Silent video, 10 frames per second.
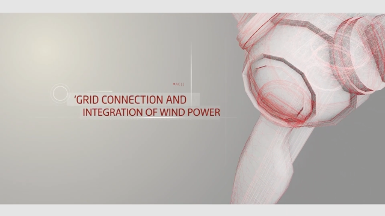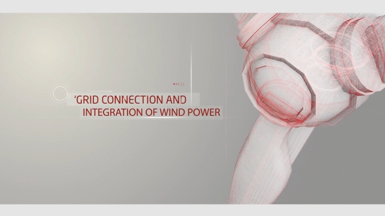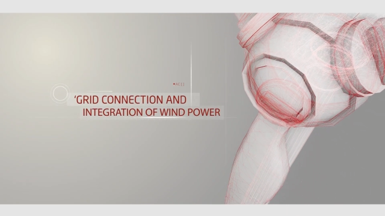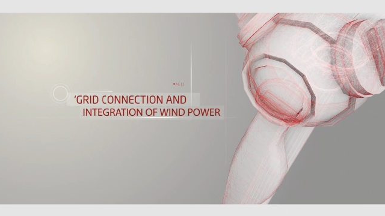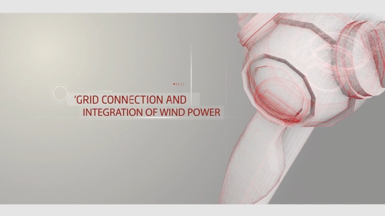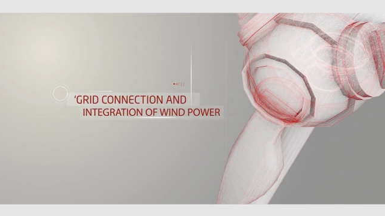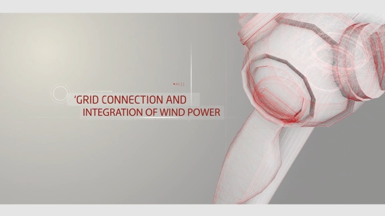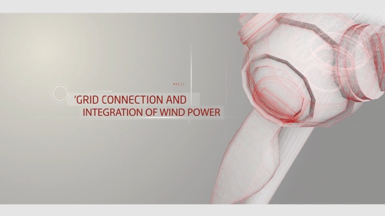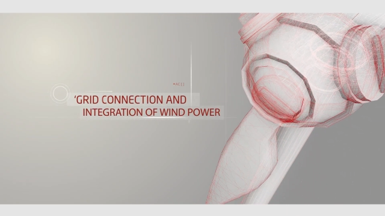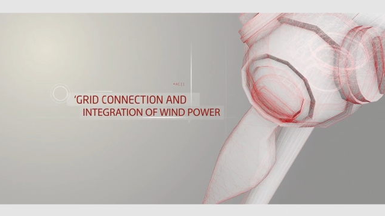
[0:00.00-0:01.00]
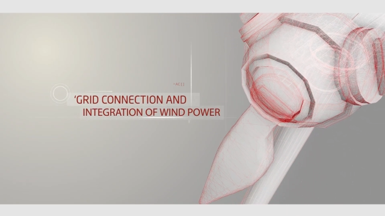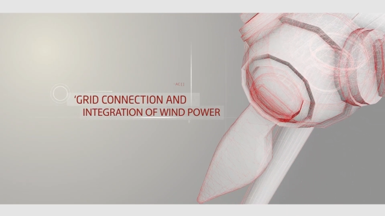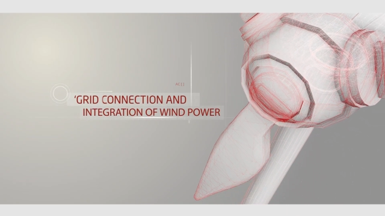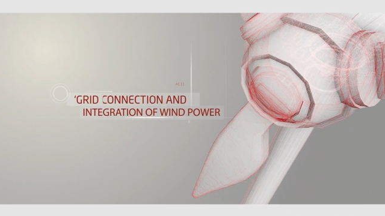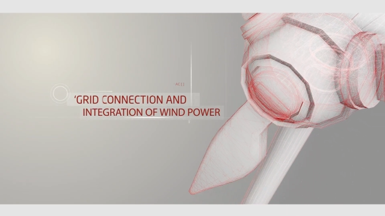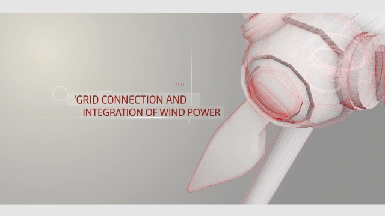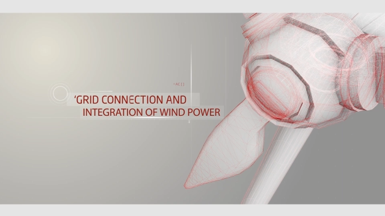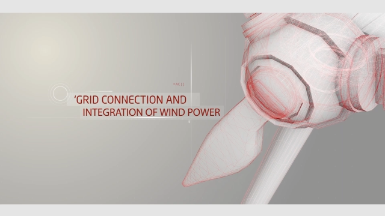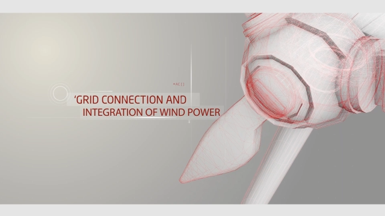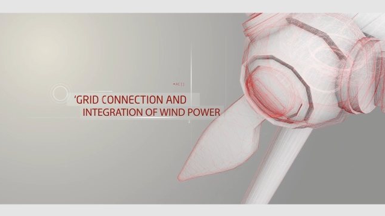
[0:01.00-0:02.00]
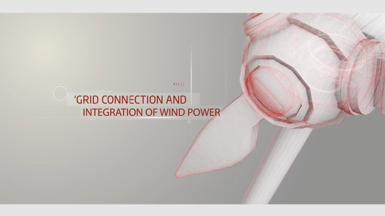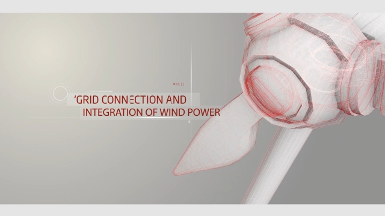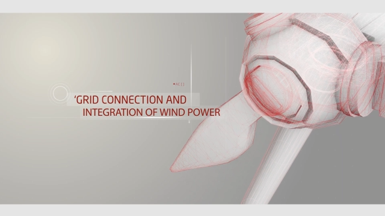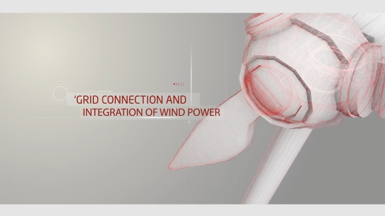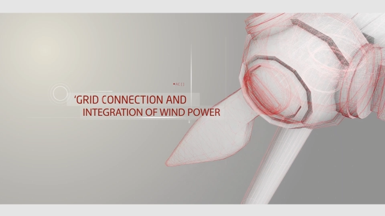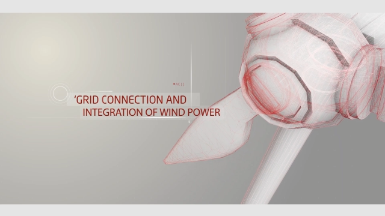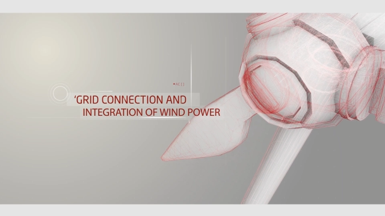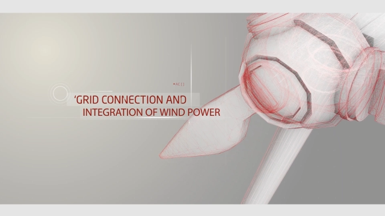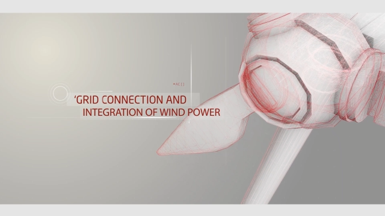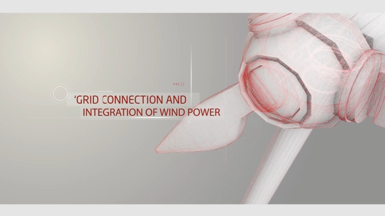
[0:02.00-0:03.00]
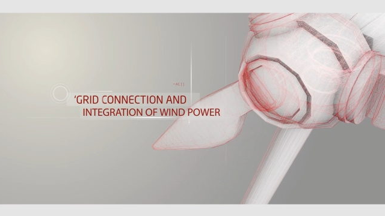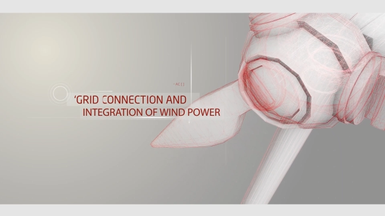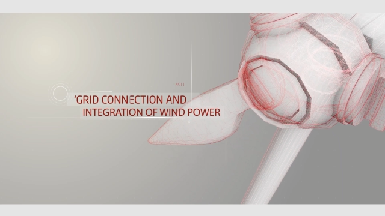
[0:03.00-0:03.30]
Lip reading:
[unreadable: no face in view]